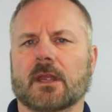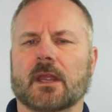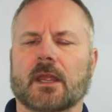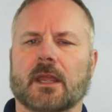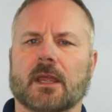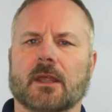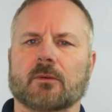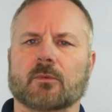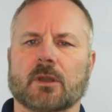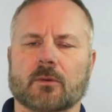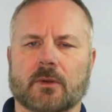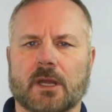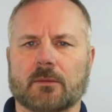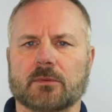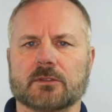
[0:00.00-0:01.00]
And we
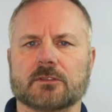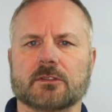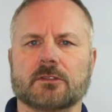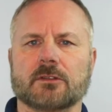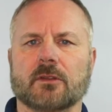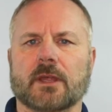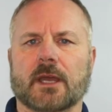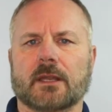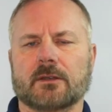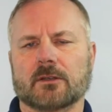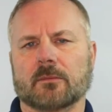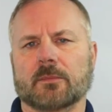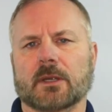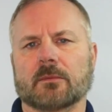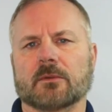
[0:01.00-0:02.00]
were able to do that, and
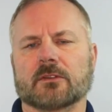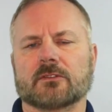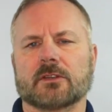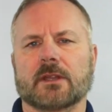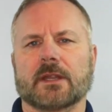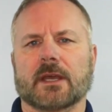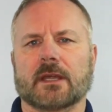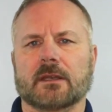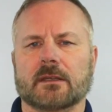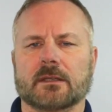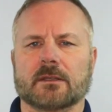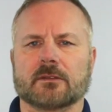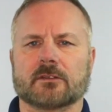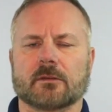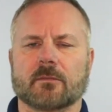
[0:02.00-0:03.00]
you'll be able to see that
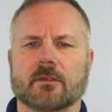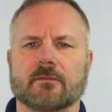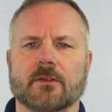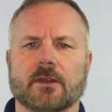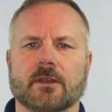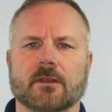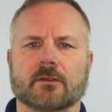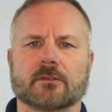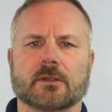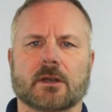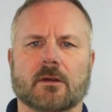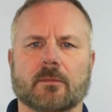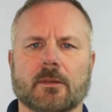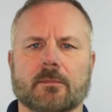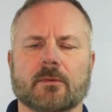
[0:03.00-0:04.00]
in some of the videos that
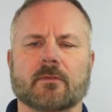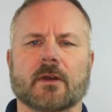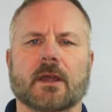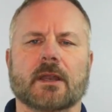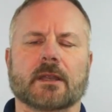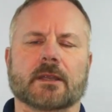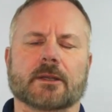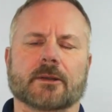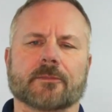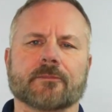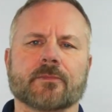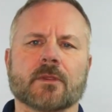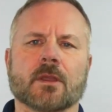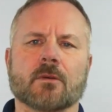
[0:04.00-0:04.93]
I'll be providing here,